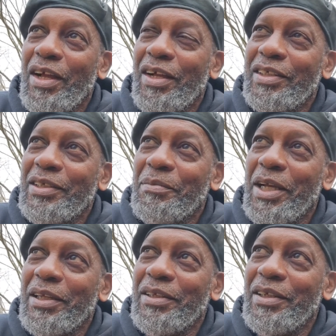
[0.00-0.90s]
uh, something
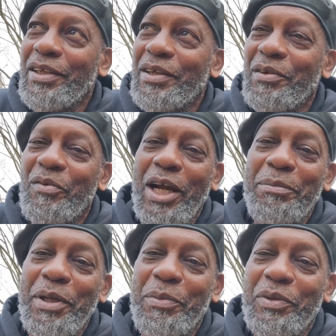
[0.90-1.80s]
like,
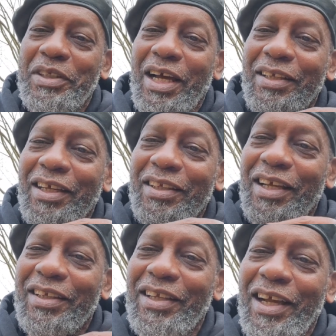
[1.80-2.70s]
white people, dot, dot,
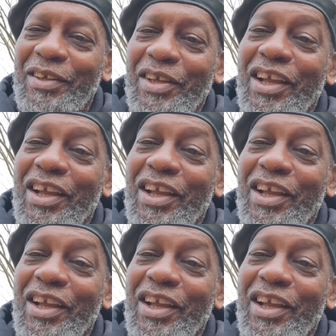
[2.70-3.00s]
dot, dot,